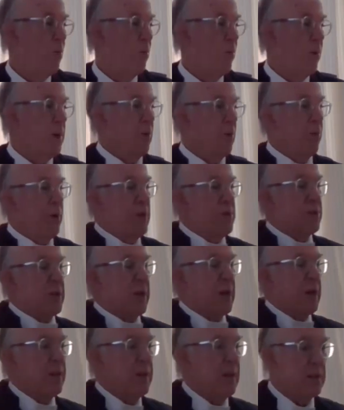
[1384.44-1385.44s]
we
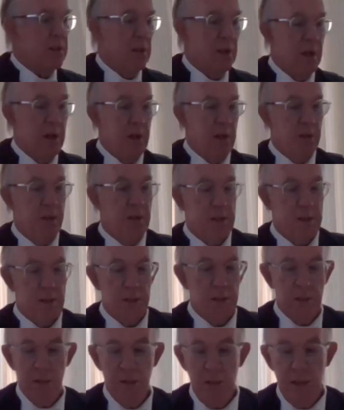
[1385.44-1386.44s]
say that
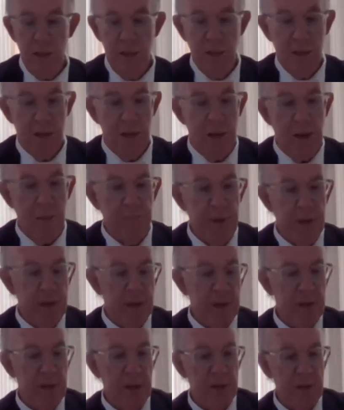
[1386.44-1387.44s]
the
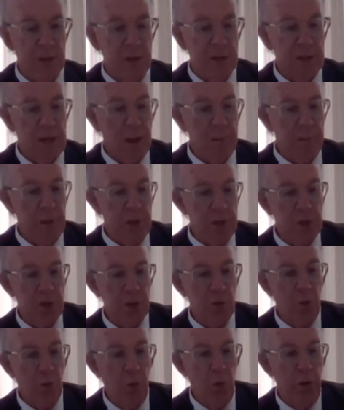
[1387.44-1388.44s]
applicant has
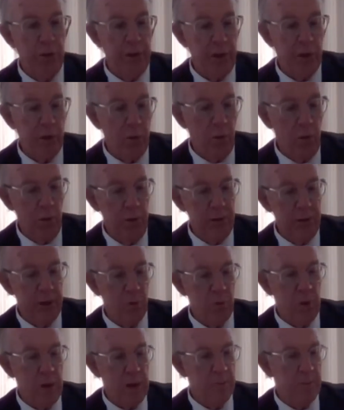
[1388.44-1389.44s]
established all the
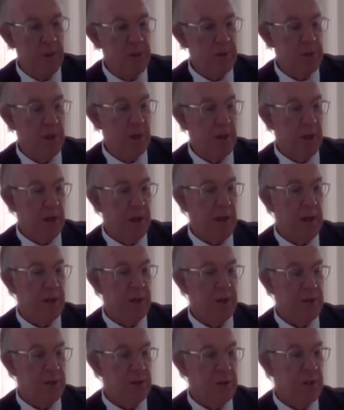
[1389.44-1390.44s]
requirements
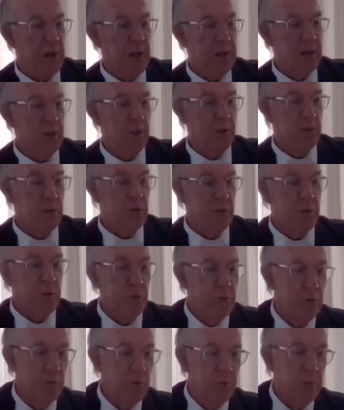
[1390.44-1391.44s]
and is entitled
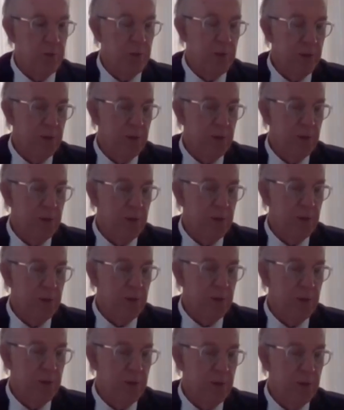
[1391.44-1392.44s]
to the
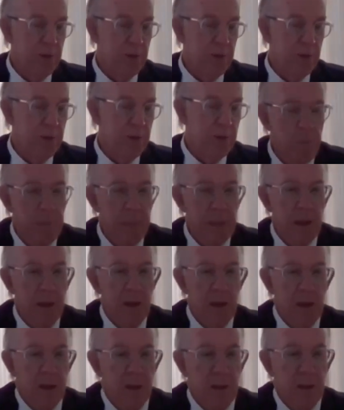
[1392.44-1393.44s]
release.
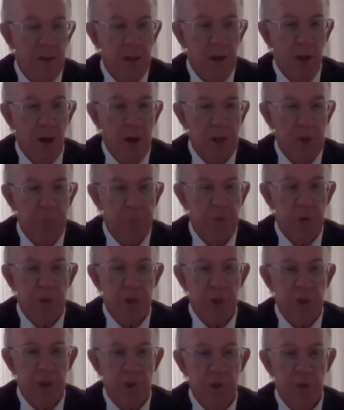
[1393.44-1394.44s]
Then the last
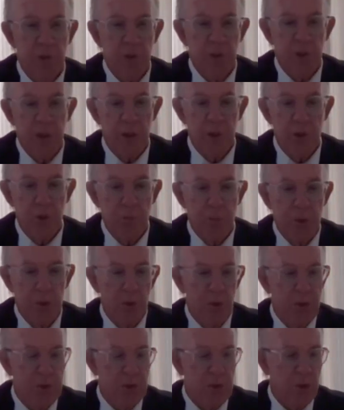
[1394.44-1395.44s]
procedural issue, my
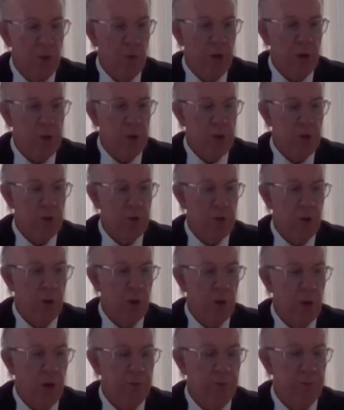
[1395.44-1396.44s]
lord, is the question
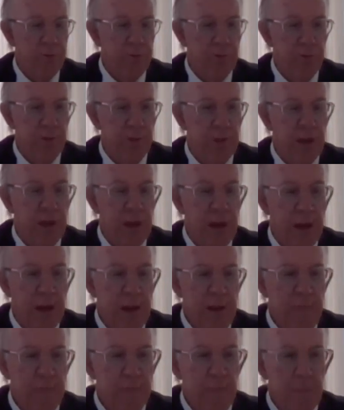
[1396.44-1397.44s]
of
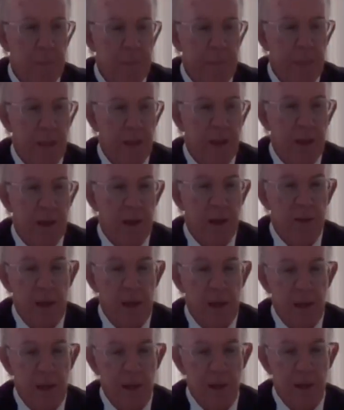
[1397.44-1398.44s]
delay.
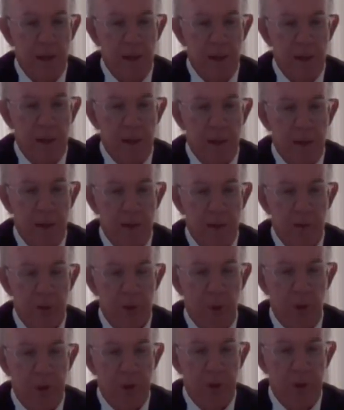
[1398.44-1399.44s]
The
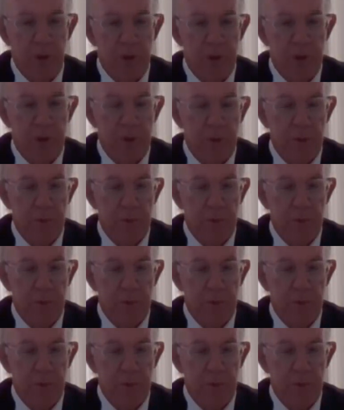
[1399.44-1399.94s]
respondent